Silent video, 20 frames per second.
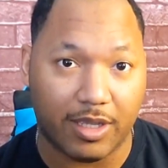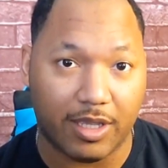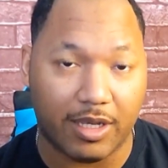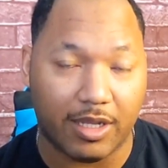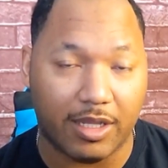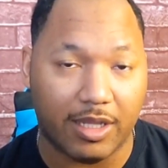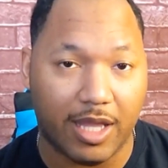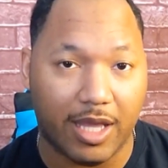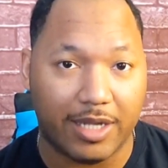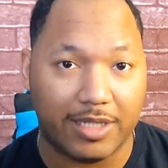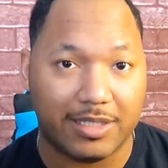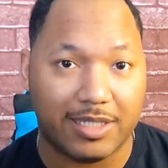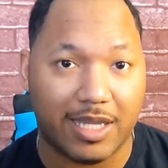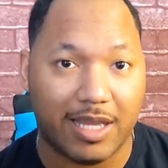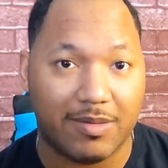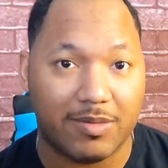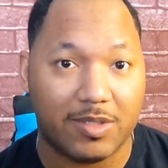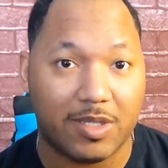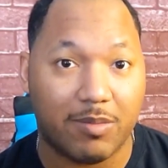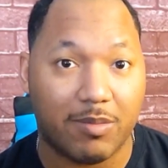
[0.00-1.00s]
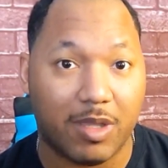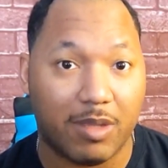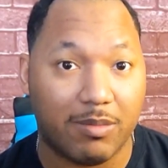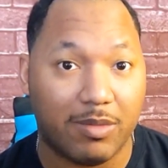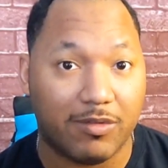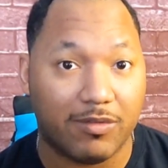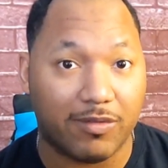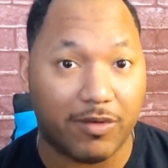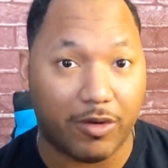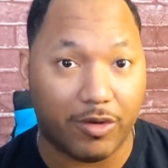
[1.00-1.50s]
And a lot of times they may be
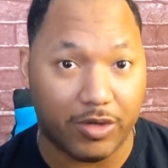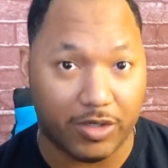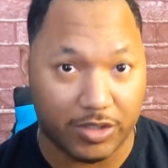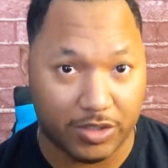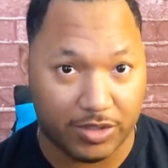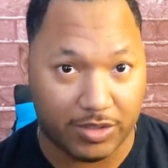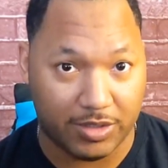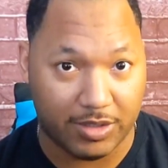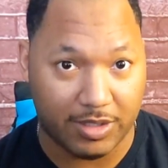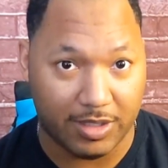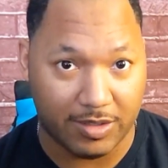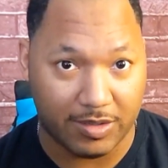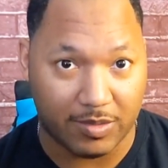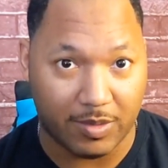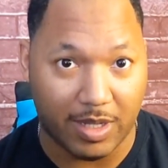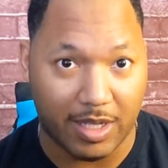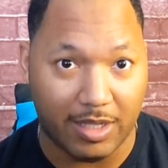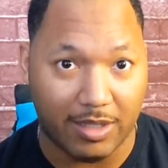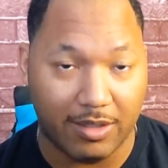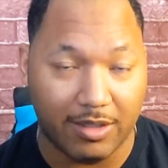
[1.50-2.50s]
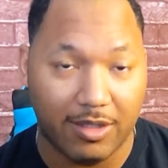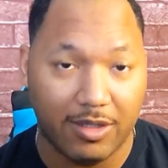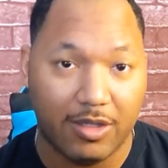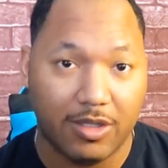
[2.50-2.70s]
furnished as well.